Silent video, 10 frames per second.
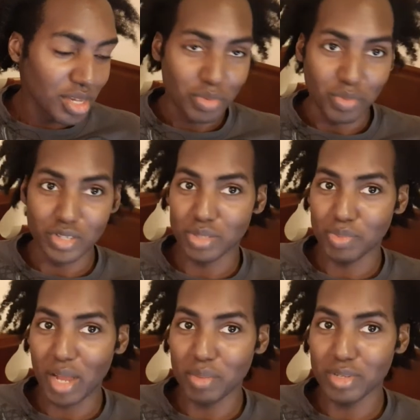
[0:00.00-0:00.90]
which is
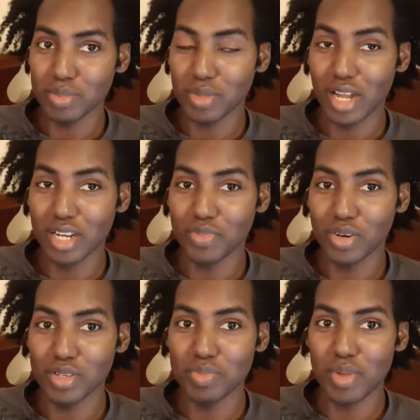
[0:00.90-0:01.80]
about to be some
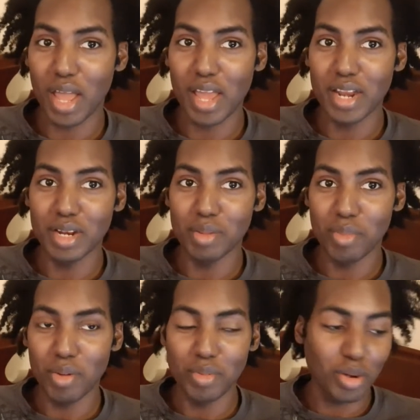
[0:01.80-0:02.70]
controversy behind in a
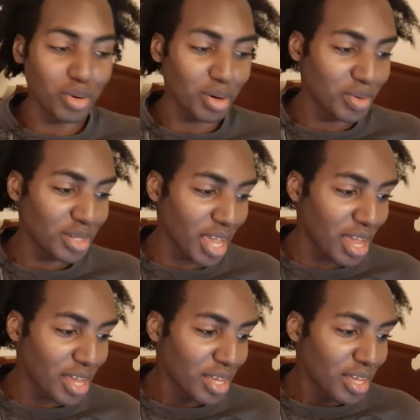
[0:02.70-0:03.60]
moment. Hold on to that.